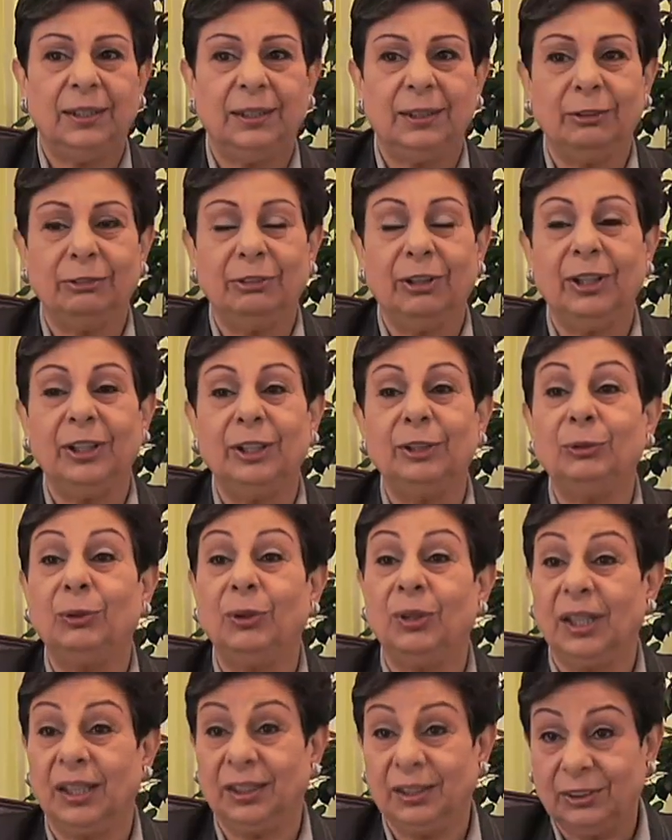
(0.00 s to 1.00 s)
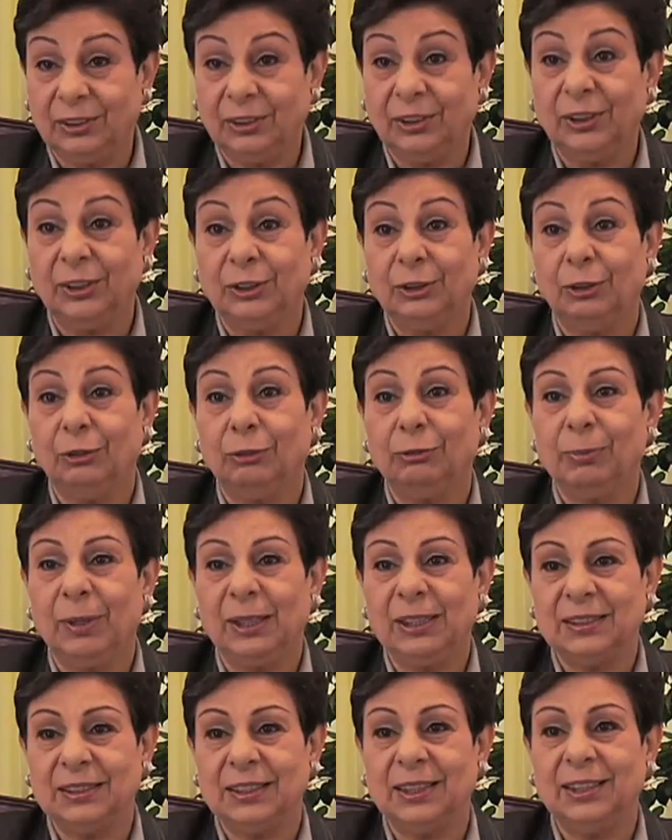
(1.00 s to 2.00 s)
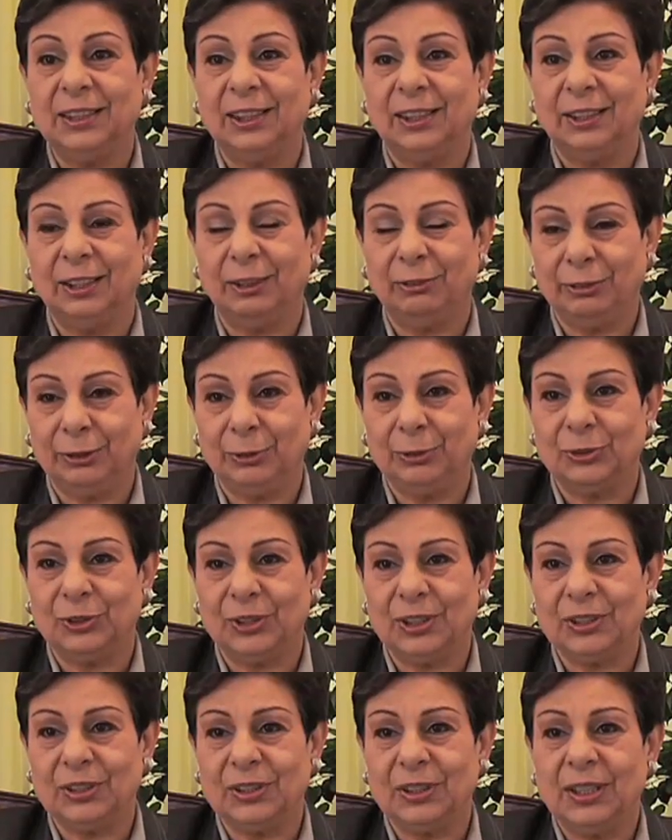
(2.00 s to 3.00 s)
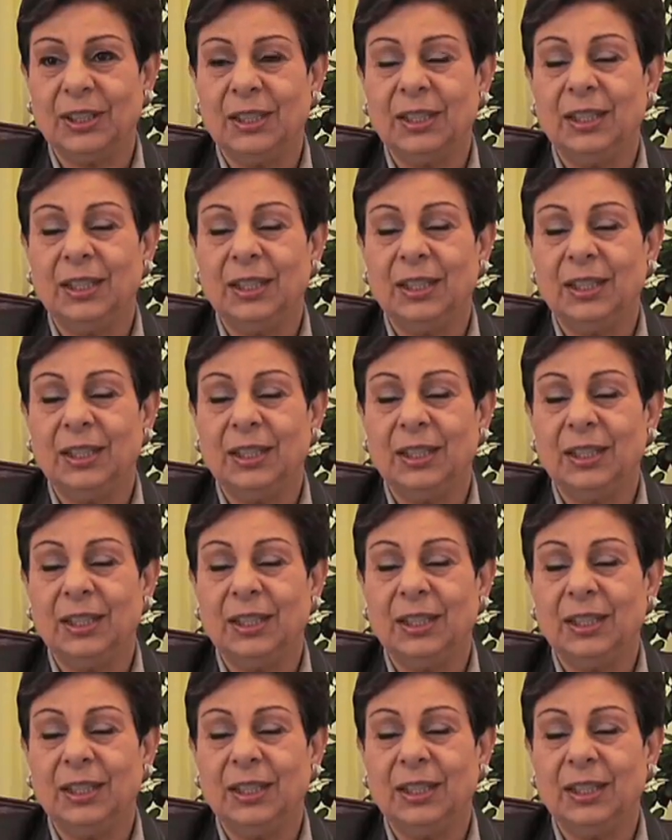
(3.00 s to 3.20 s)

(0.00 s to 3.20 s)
referring to the return of Palestinian refugees.